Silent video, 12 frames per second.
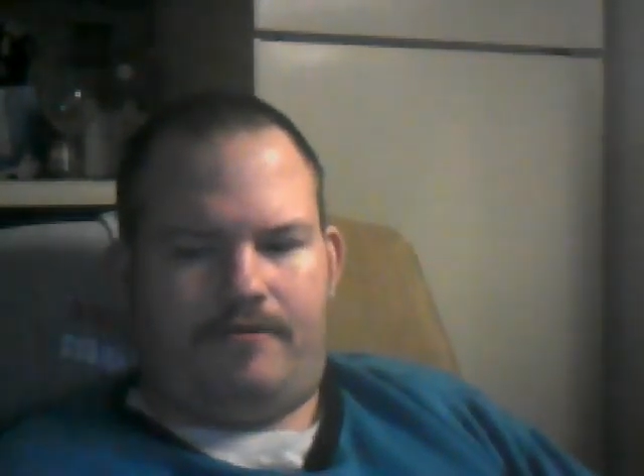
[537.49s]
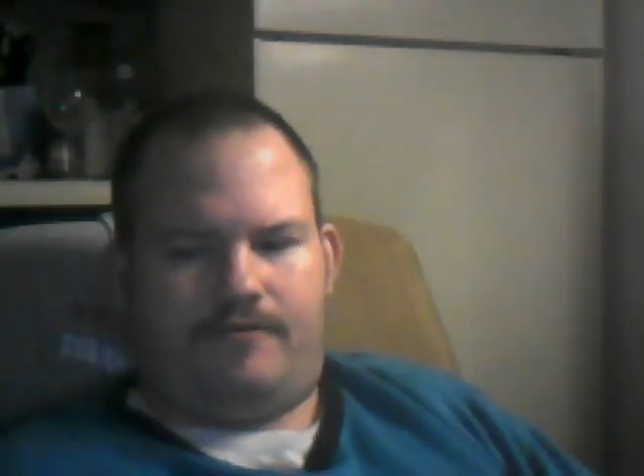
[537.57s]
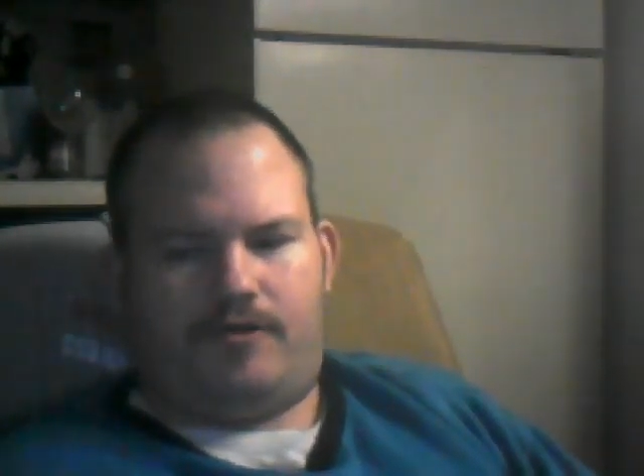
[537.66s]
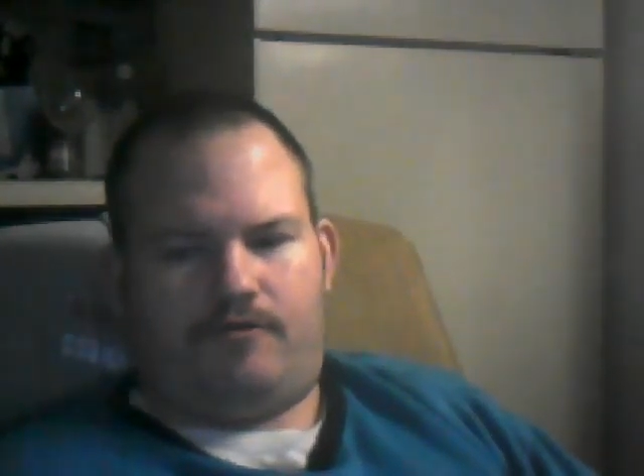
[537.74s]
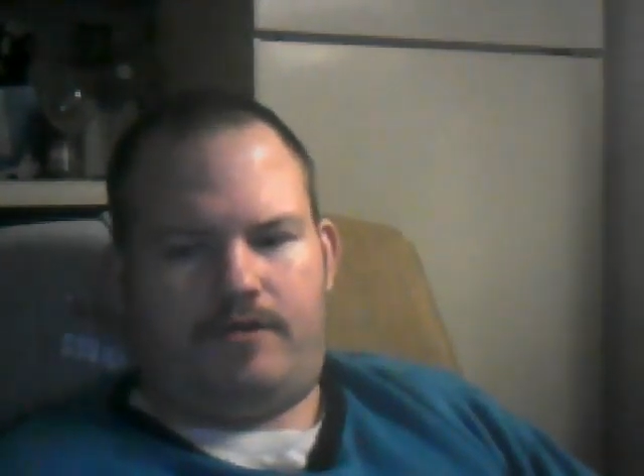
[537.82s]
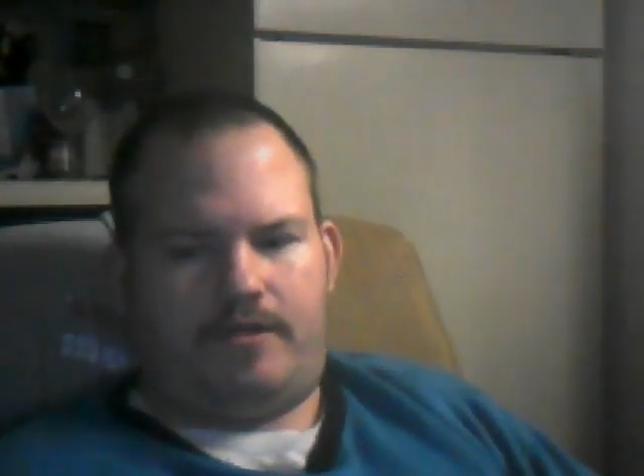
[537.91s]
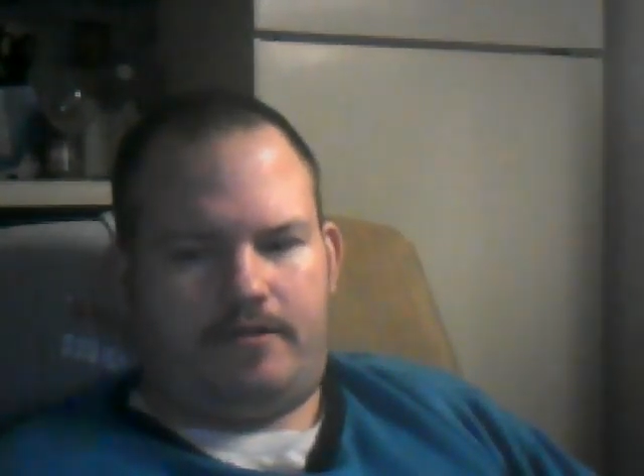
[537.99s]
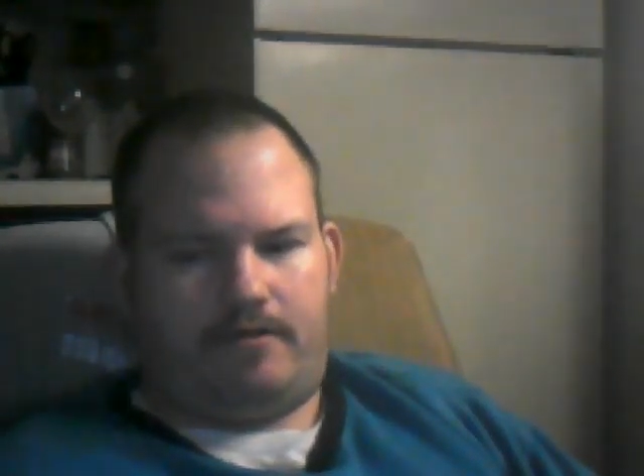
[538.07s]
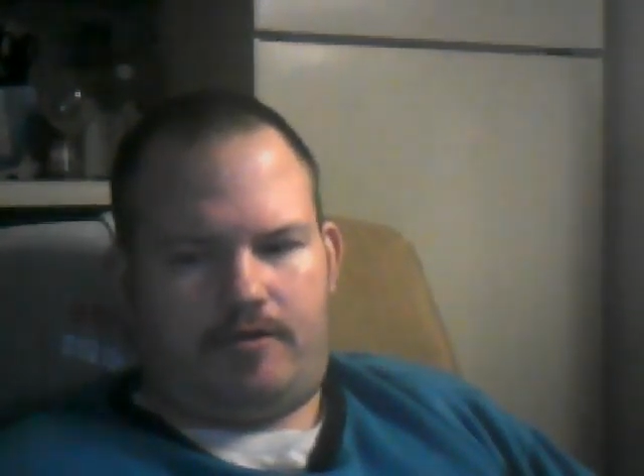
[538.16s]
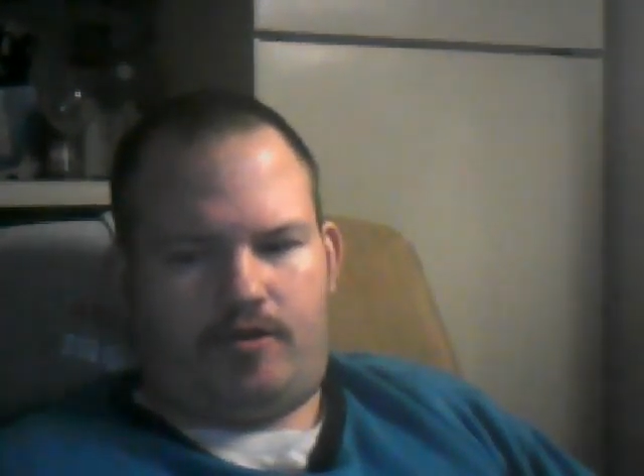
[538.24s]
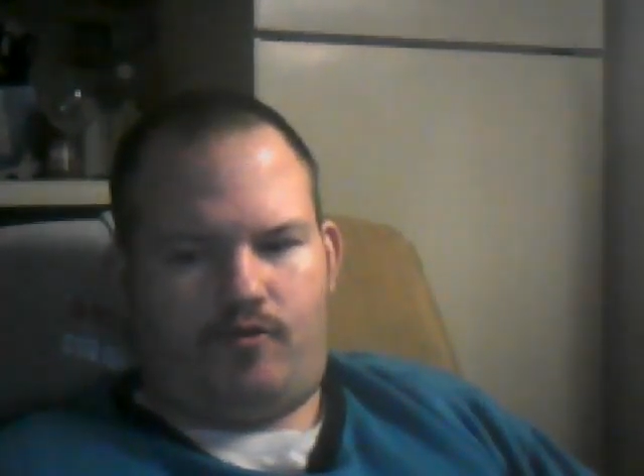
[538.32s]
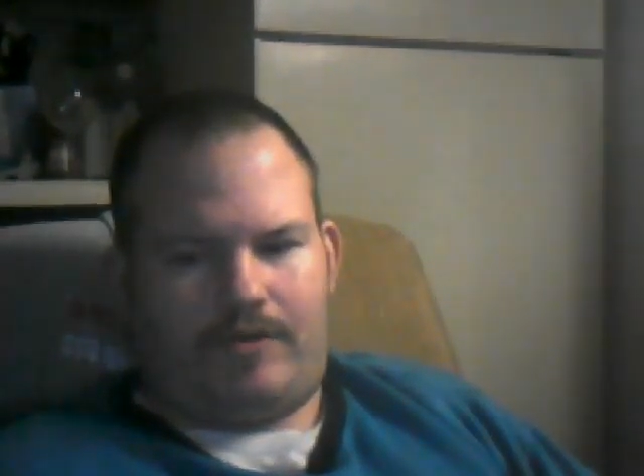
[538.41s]
of their juices
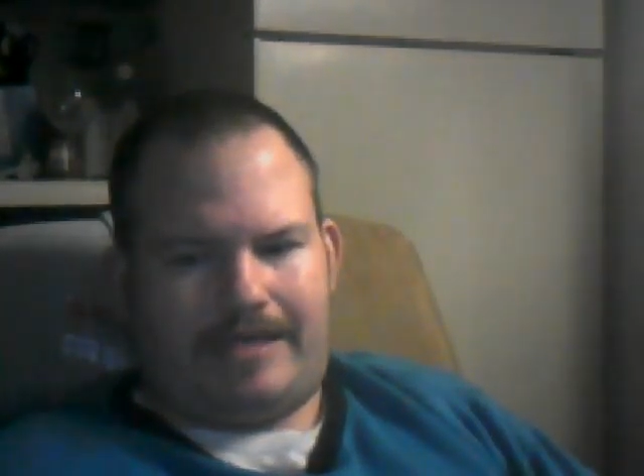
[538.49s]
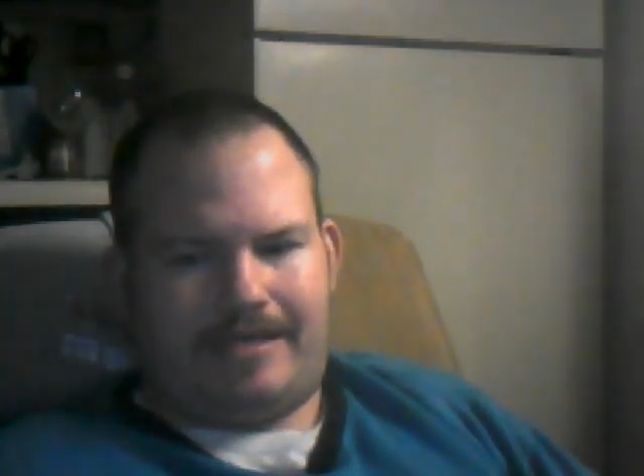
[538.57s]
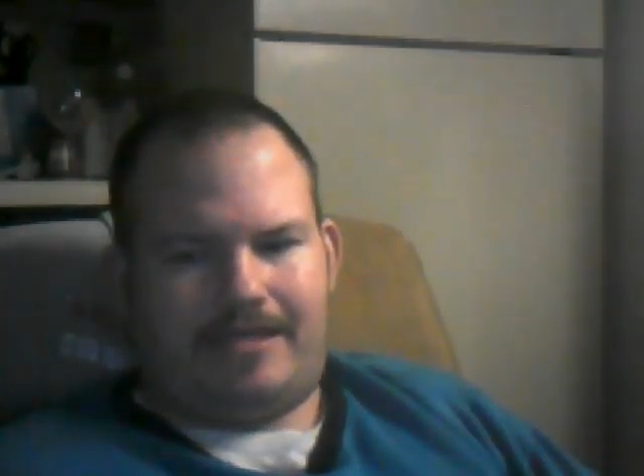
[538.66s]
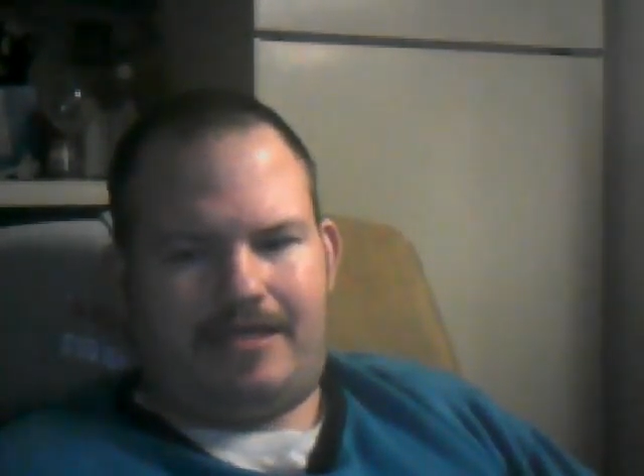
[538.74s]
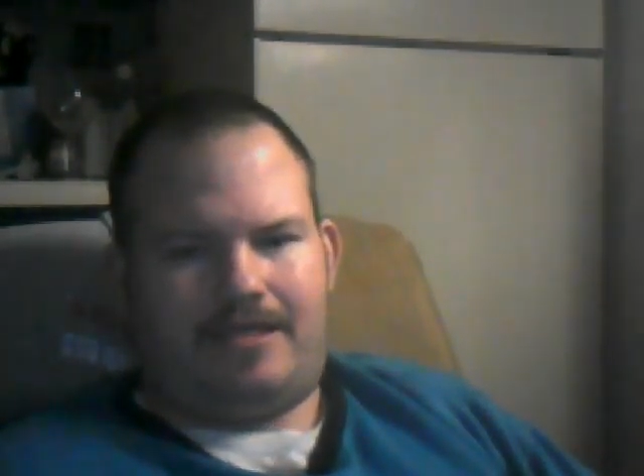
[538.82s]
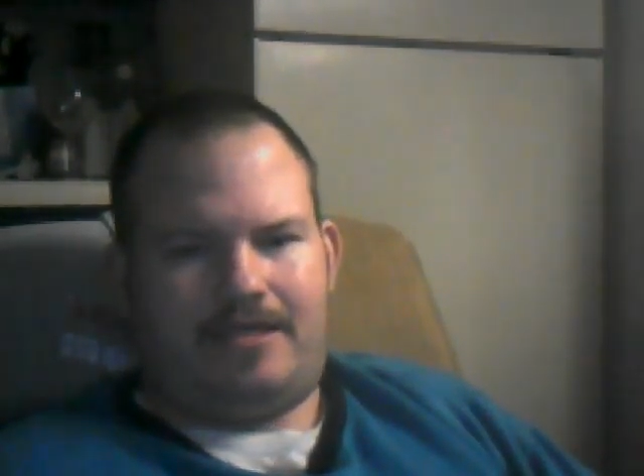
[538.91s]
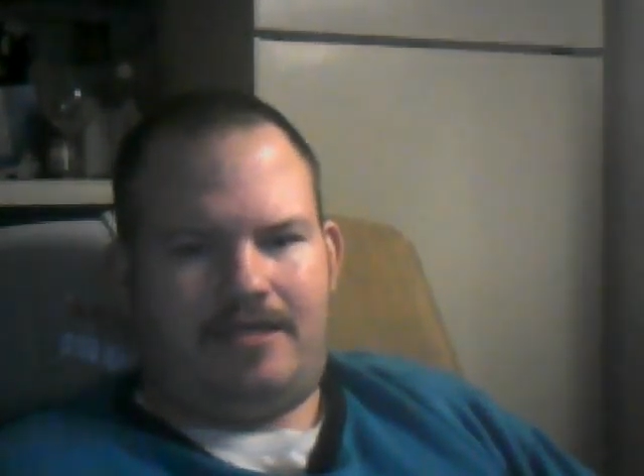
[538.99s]
are sweet.